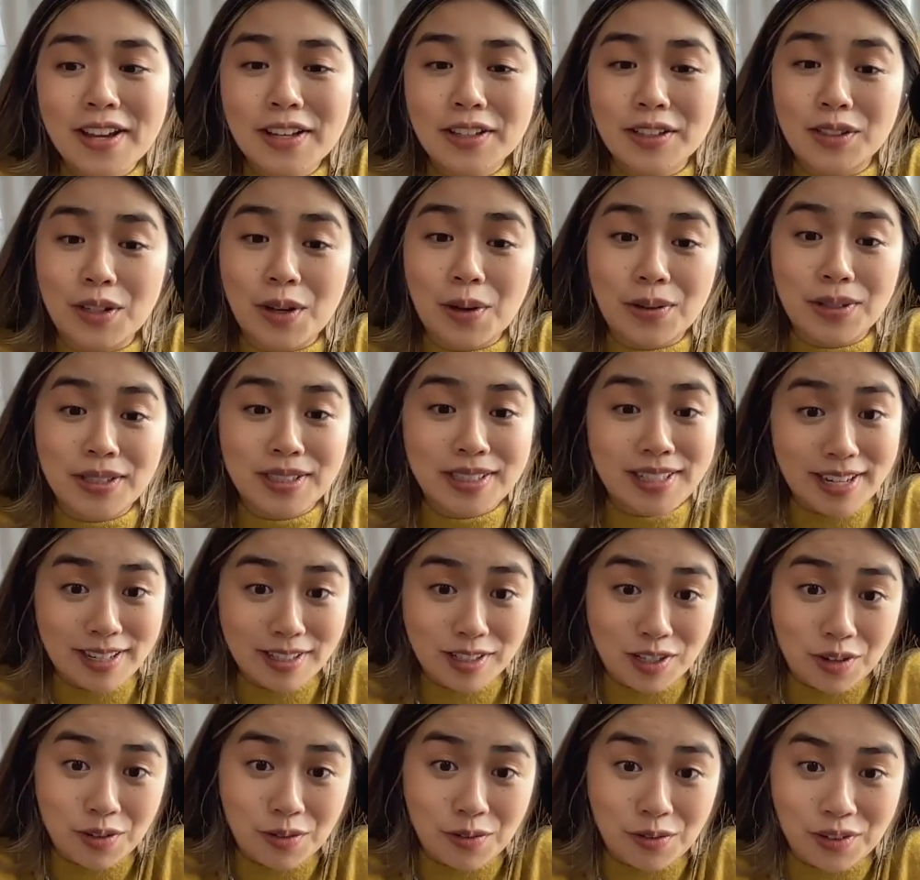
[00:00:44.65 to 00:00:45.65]
so stay
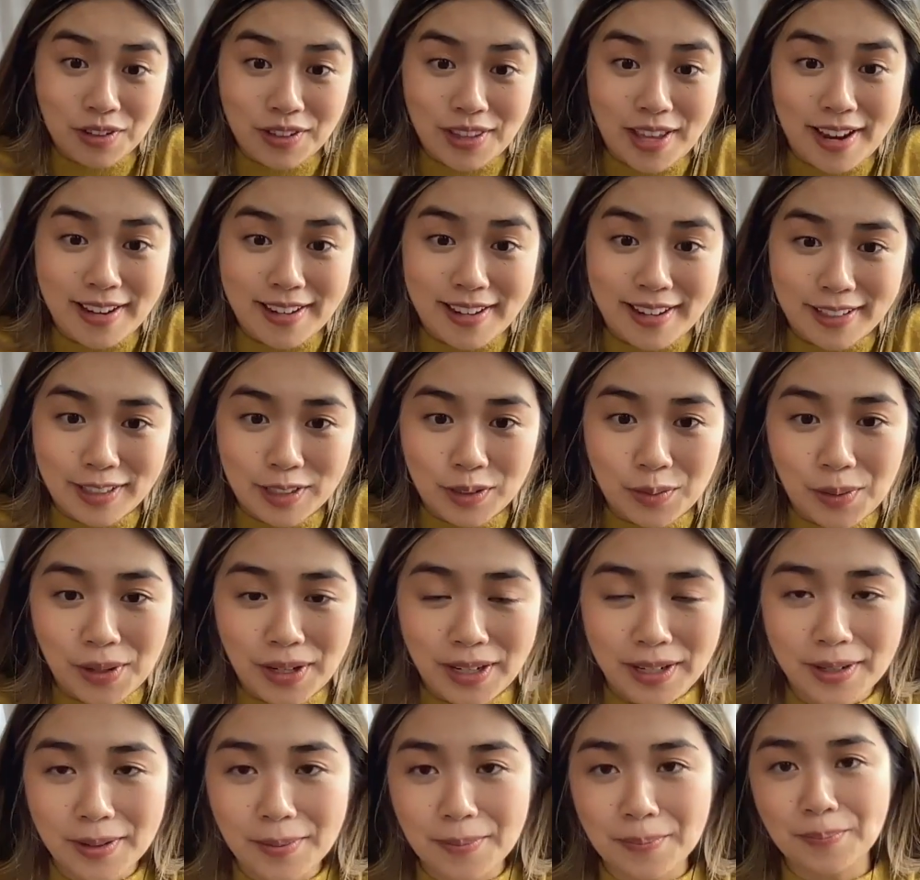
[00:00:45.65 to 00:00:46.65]
tuned for that next
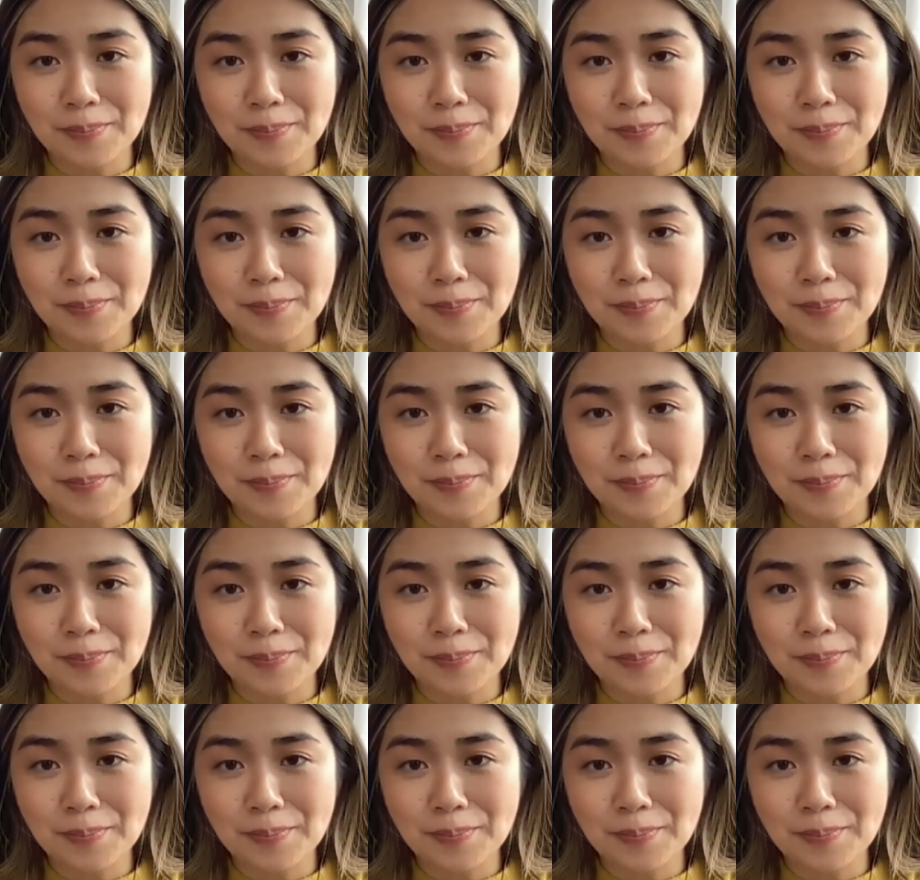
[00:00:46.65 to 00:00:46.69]
week.